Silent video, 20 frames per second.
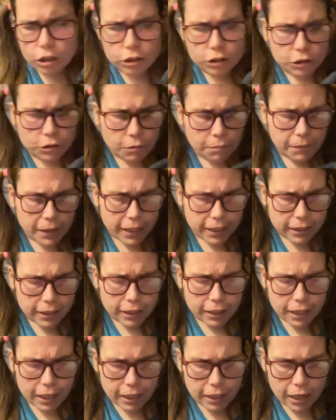
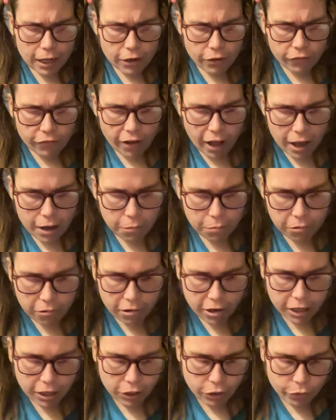depending on how
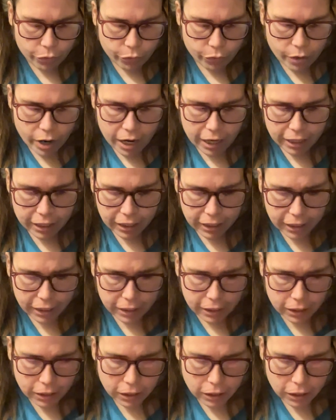vibrant you want it.